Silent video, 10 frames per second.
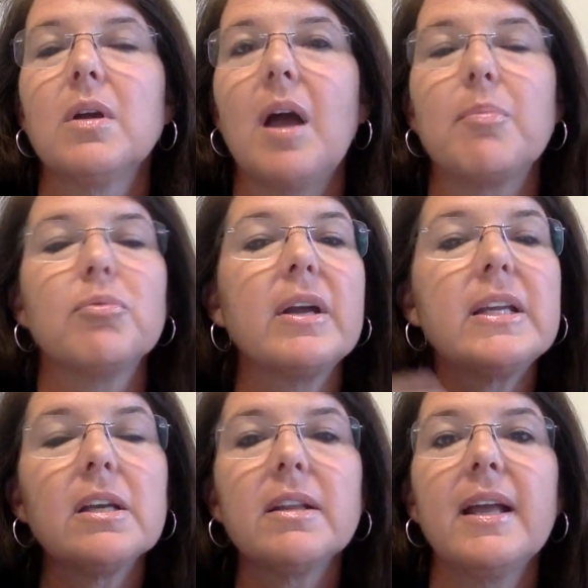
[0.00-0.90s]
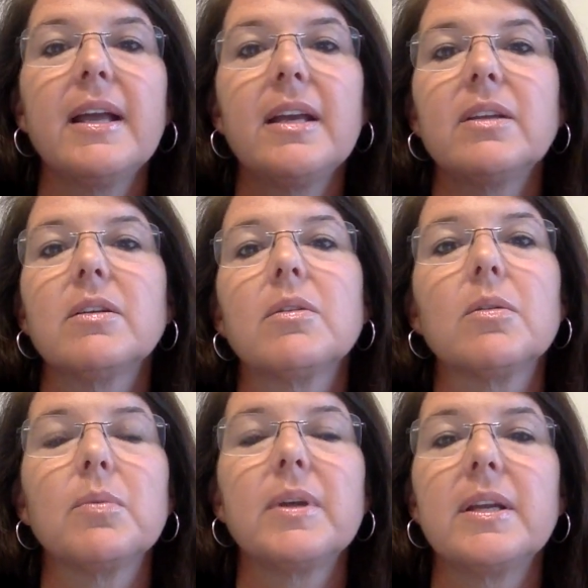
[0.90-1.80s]
upregulate,
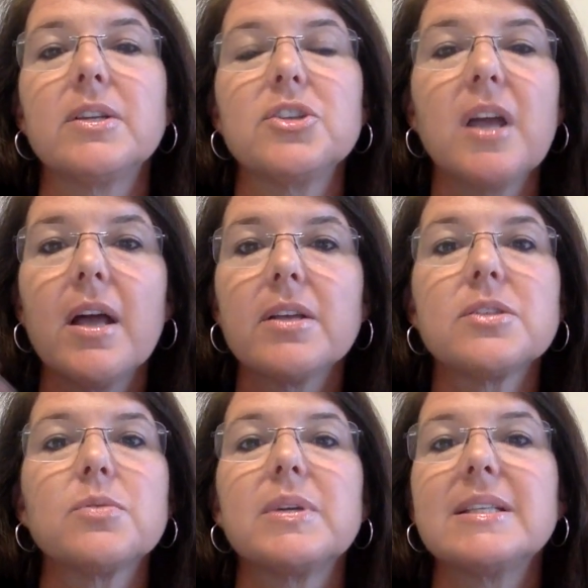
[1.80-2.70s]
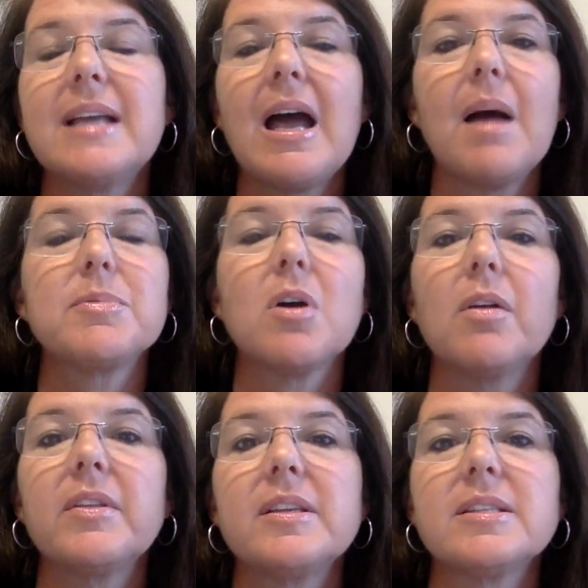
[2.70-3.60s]
readjust, readapt,
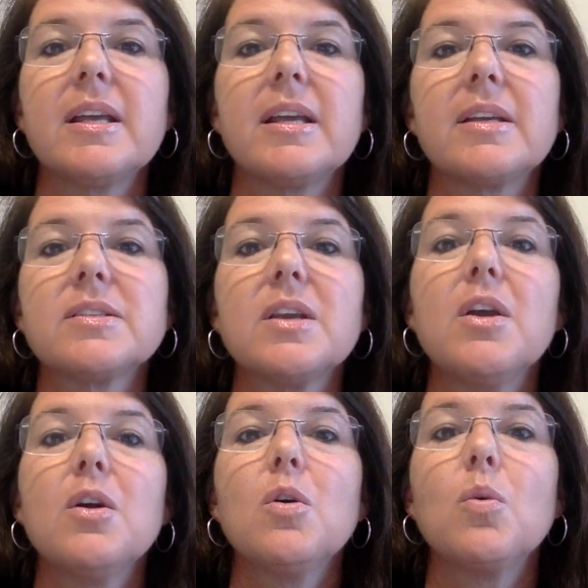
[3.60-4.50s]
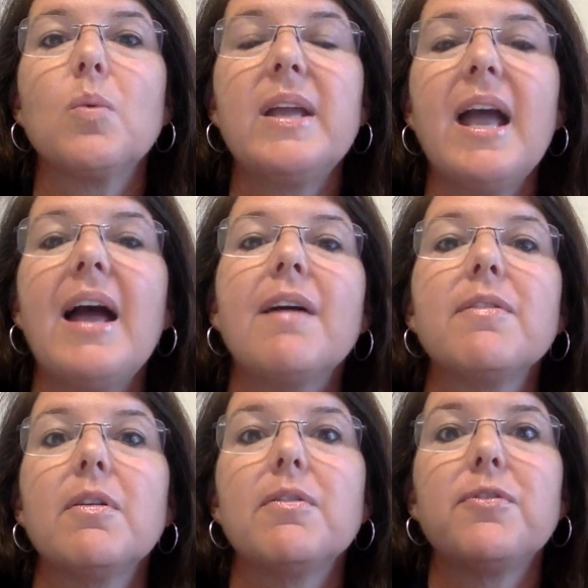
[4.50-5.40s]
all these things, we
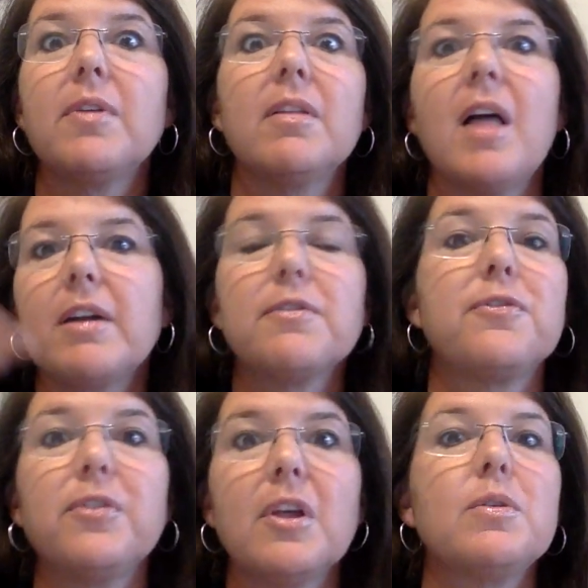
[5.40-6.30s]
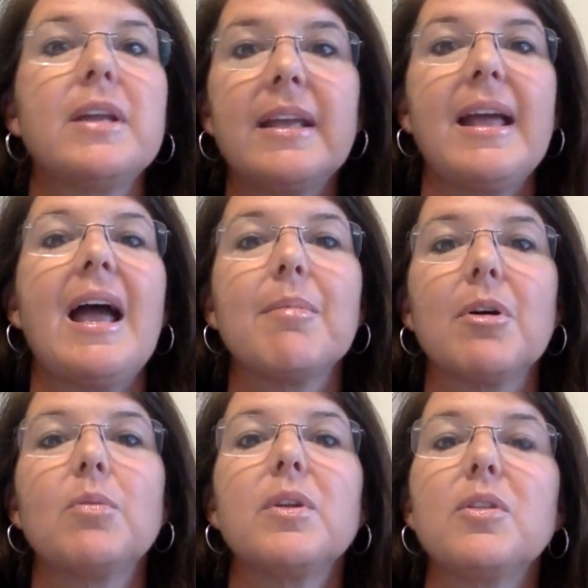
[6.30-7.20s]
have a lot of floating
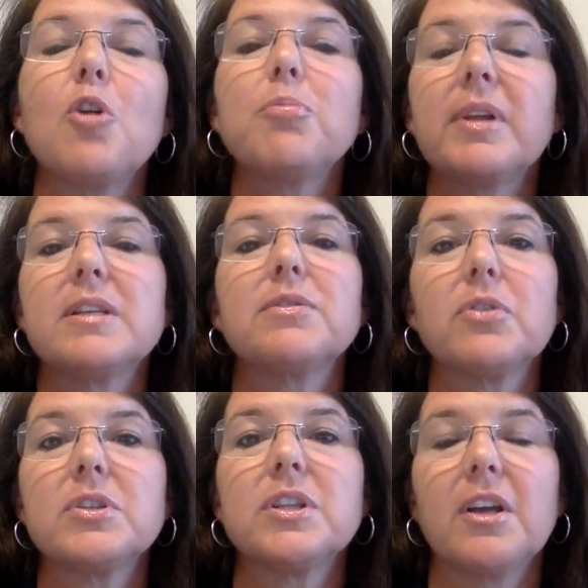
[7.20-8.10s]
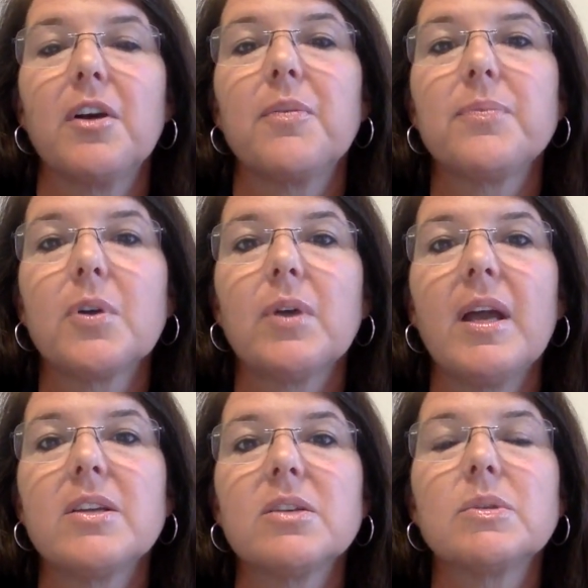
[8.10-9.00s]
GABA with no place for it to go.
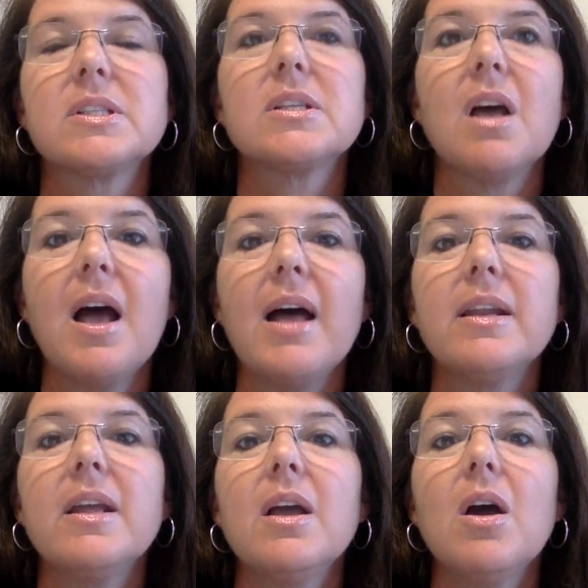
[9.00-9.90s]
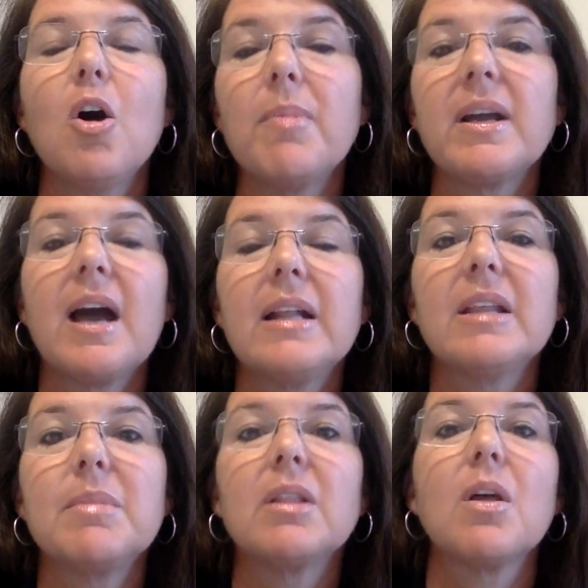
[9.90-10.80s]
Okay, so it's not, oh my God,
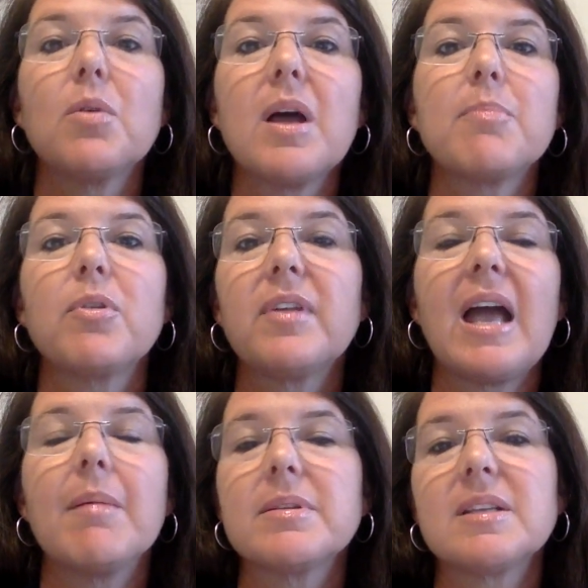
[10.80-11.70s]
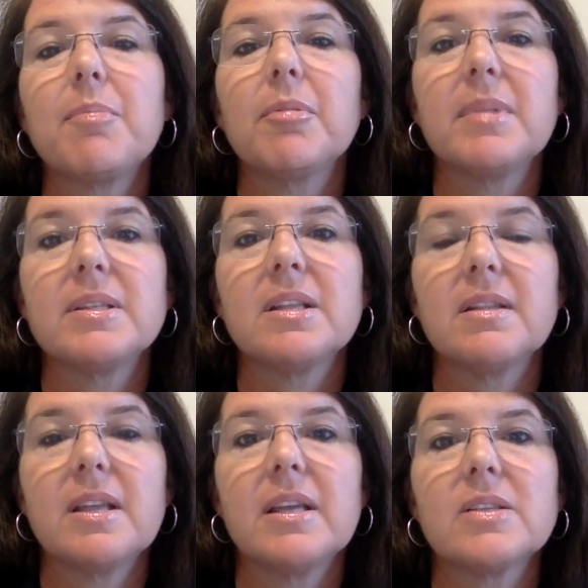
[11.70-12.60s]
let me load up with GABA supplements and
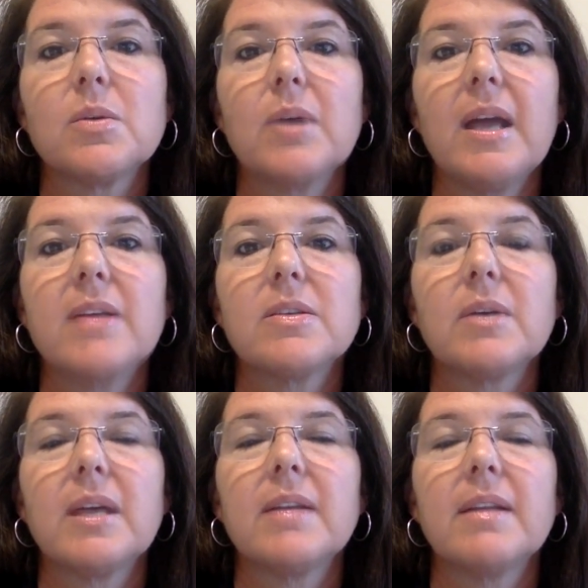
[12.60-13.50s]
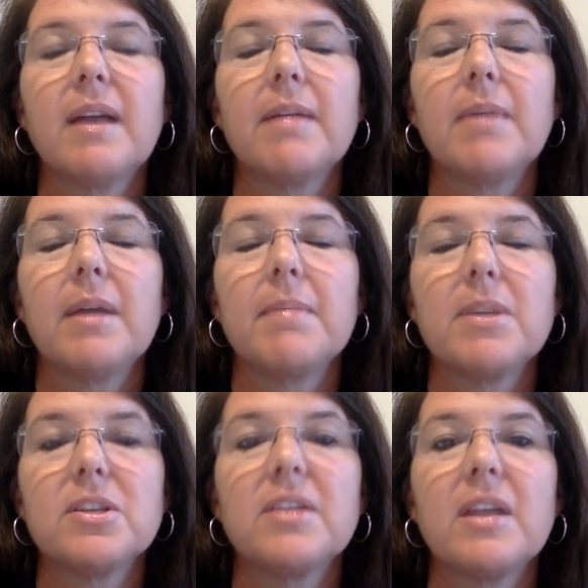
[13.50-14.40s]
things. Okay, so again, I
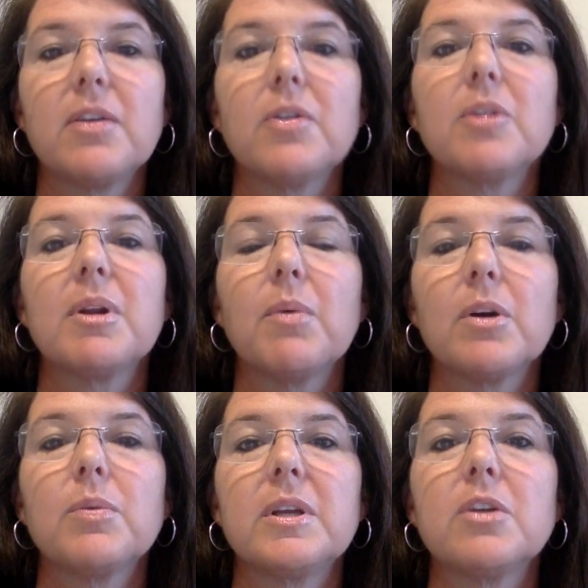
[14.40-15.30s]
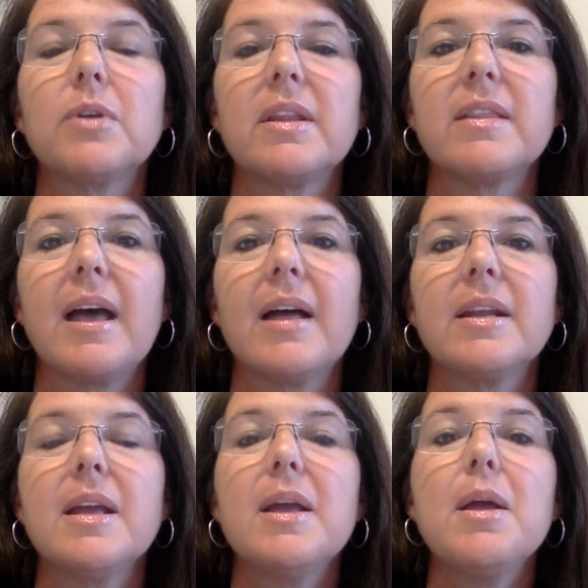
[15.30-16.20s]
mentioned that earlier, but I want to reiterate that.
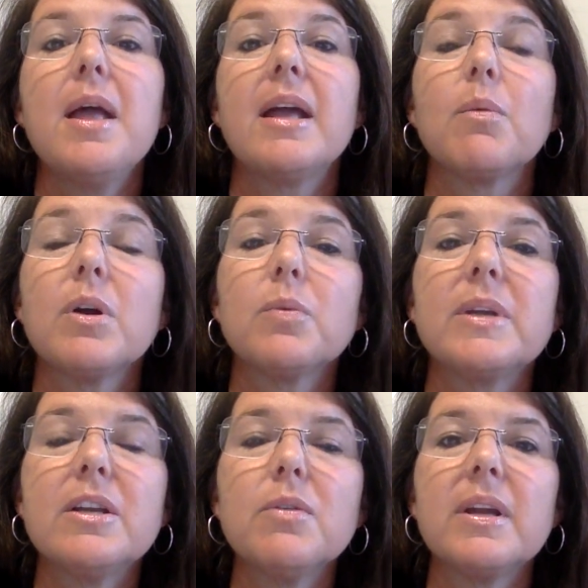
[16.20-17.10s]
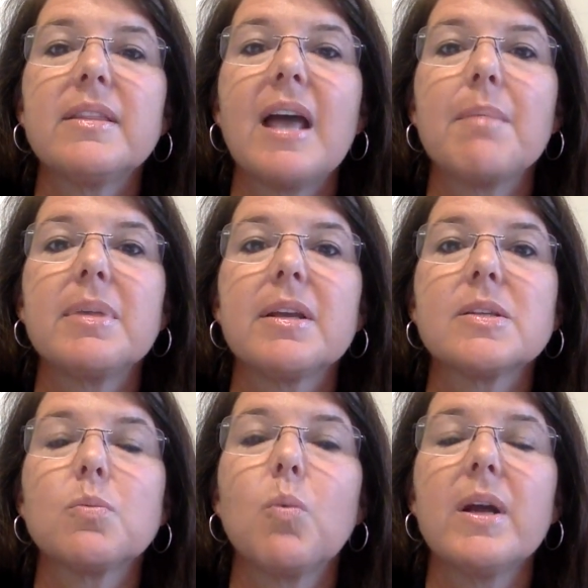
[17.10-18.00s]
And I want to reiterate that
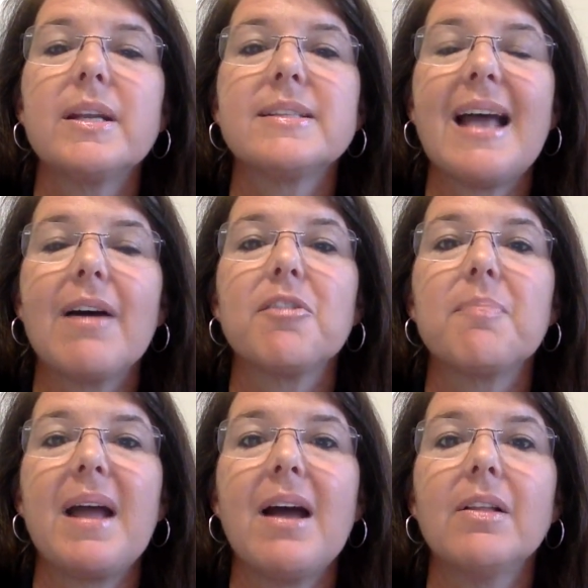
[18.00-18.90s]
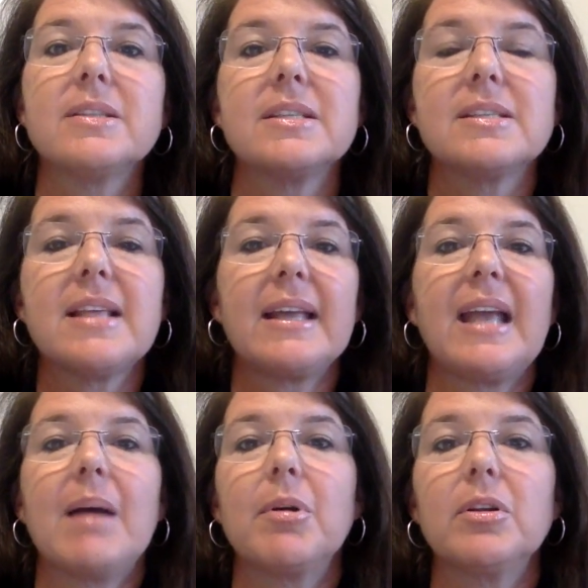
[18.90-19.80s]
because what is out of balance is that
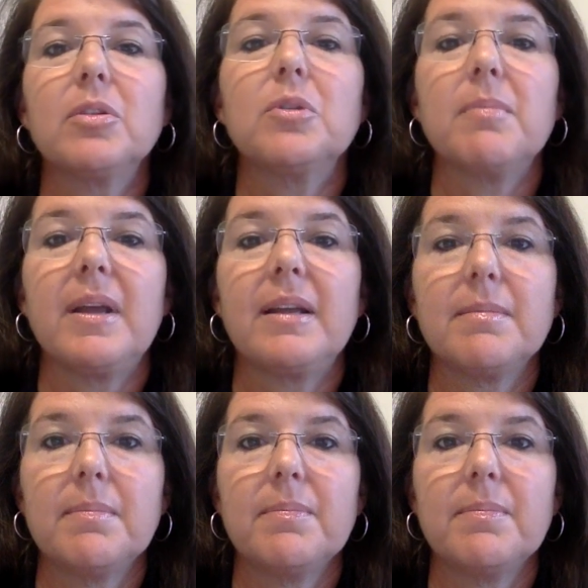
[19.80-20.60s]
GABA glutamate